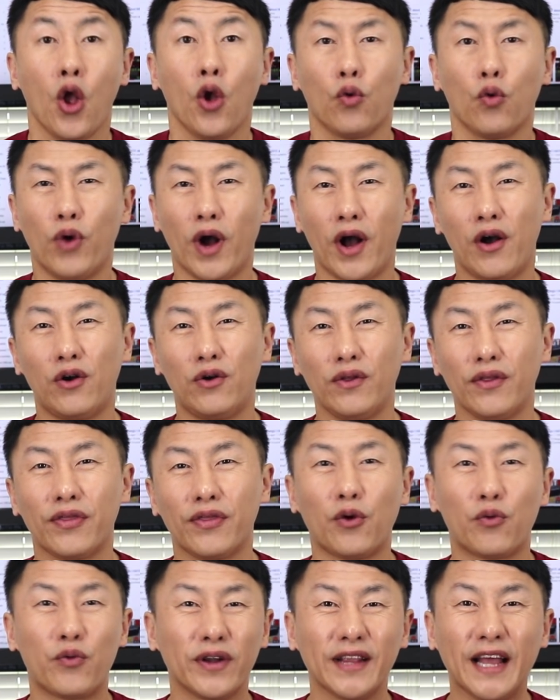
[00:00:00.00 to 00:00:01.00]
Well,
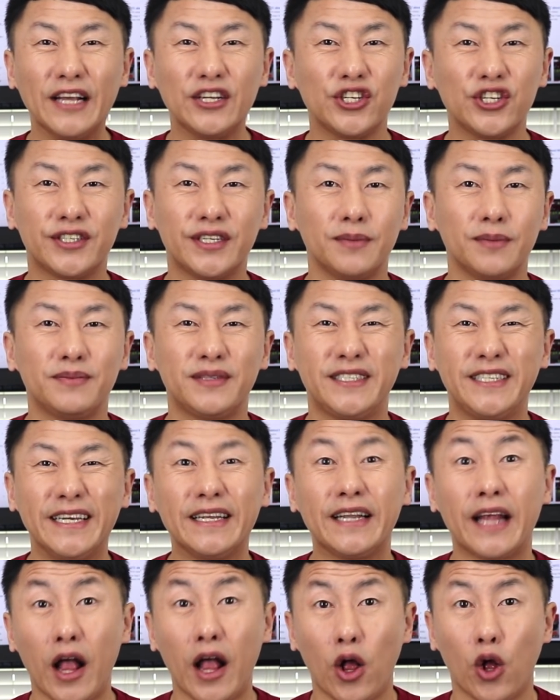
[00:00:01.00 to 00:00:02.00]
the relationship
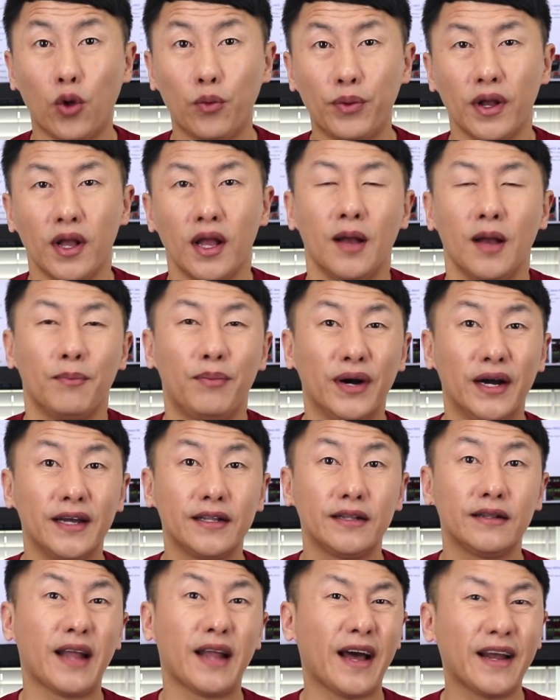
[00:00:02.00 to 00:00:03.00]
did help,
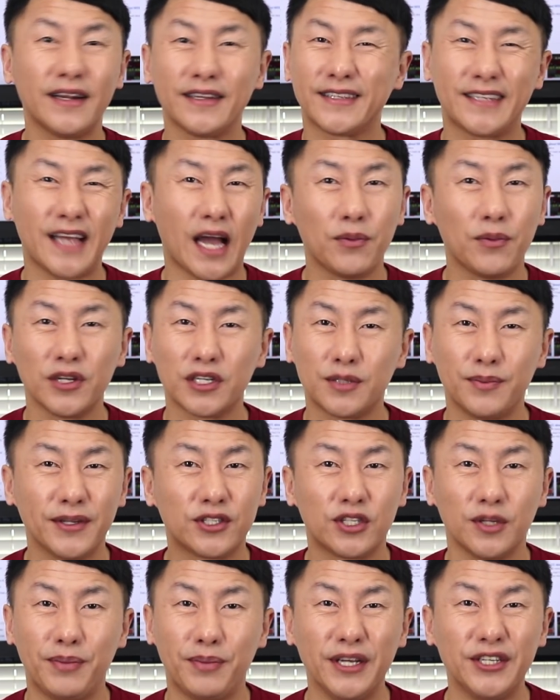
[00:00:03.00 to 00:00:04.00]
but not establish
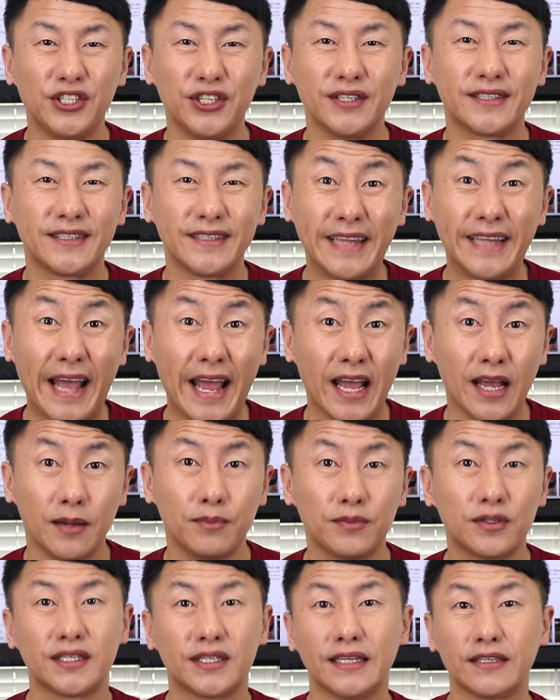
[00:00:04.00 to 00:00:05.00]
Mitsubishi's
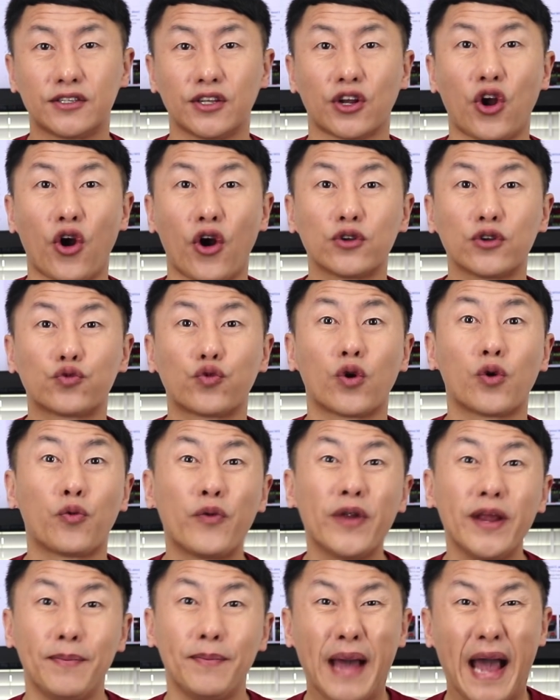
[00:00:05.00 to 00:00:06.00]
name since the cars were
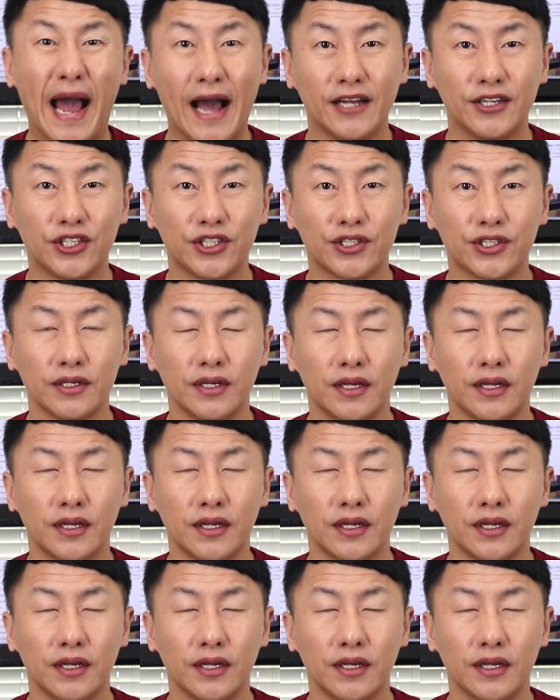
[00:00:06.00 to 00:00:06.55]
rebadged.